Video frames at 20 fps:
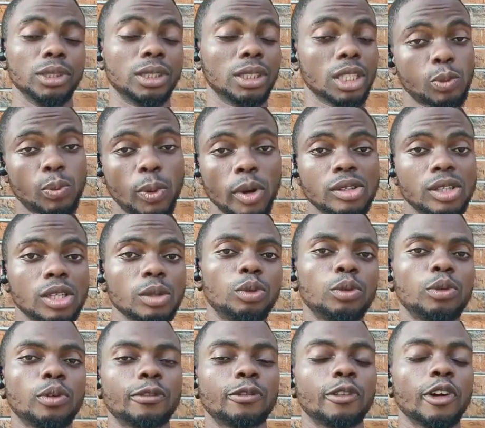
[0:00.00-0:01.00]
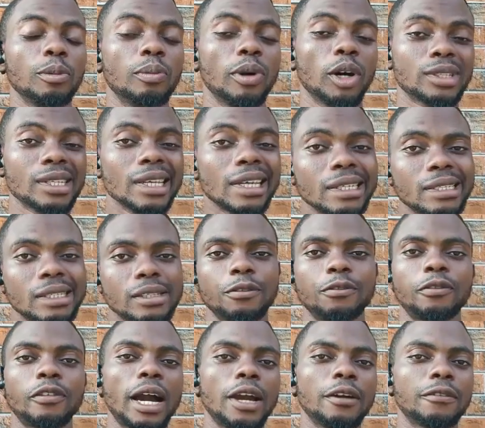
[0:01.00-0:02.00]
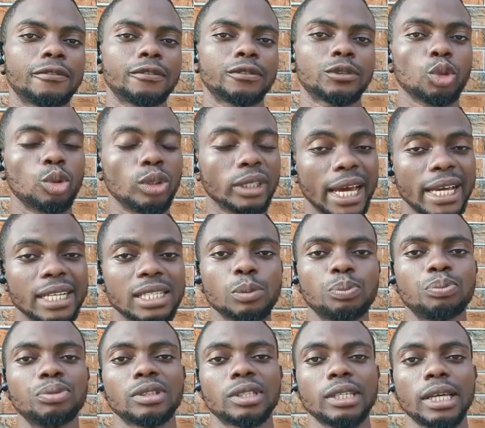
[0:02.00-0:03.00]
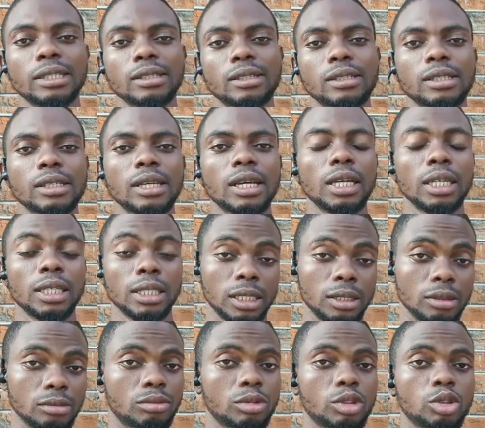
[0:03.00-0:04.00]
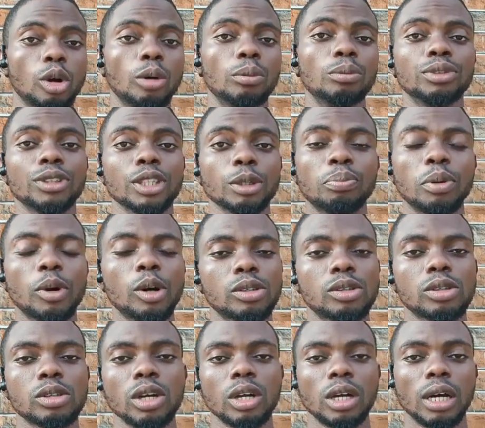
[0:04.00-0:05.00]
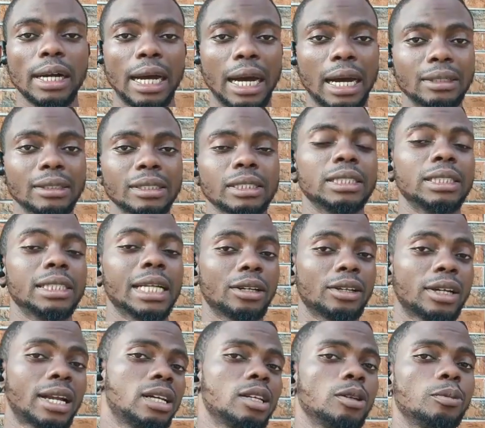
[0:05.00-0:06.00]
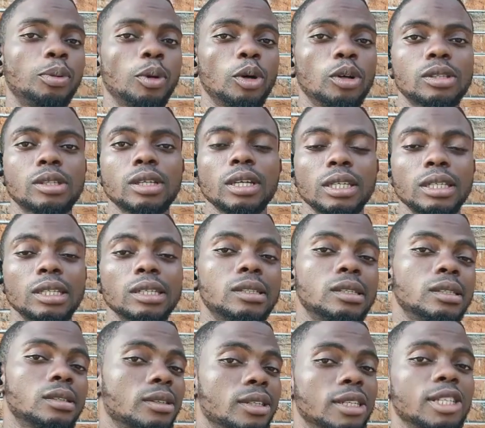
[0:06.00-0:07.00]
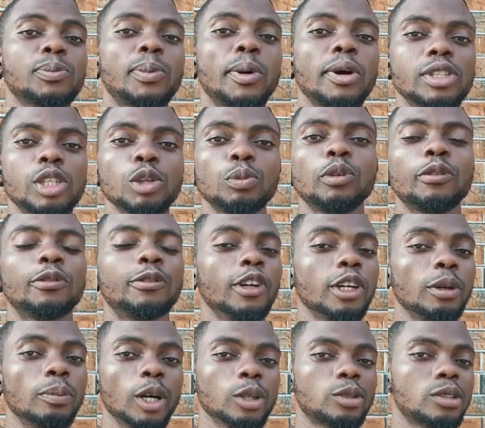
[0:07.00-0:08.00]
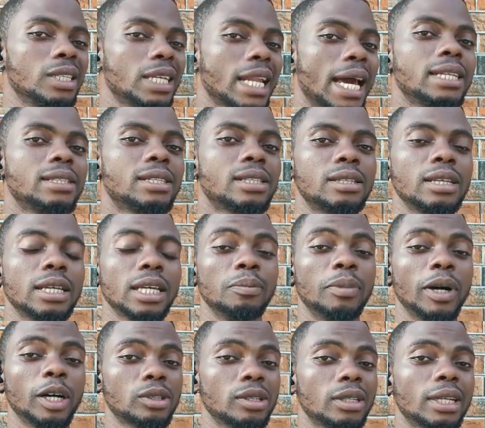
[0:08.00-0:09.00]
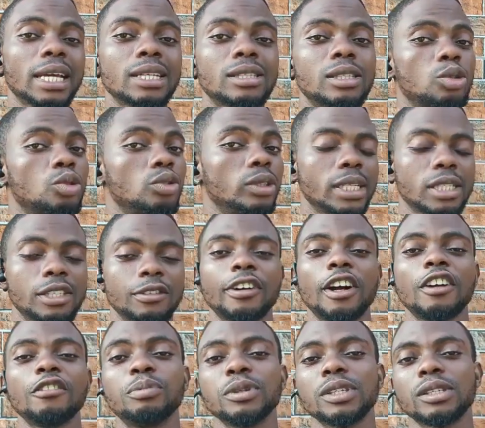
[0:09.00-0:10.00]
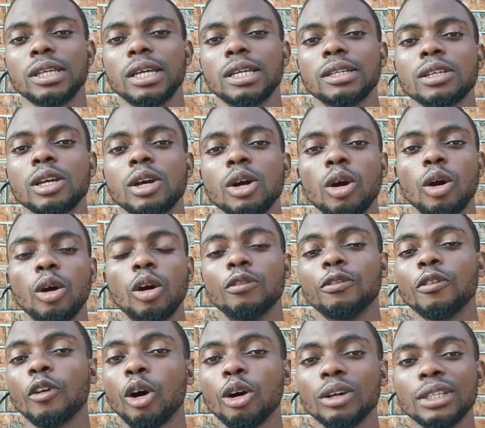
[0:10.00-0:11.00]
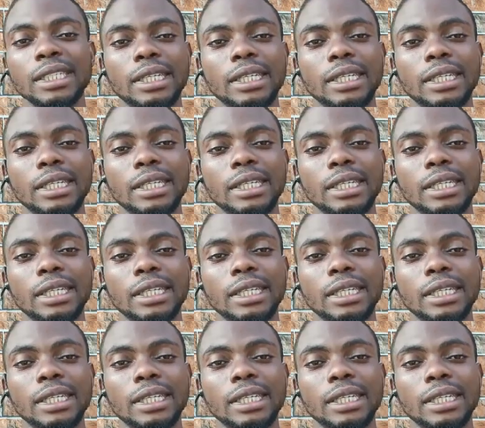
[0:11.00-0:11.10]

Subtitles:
responsible for about 85 to 90% in some reports, and in another report, it is responsible for about 90 to 95% of all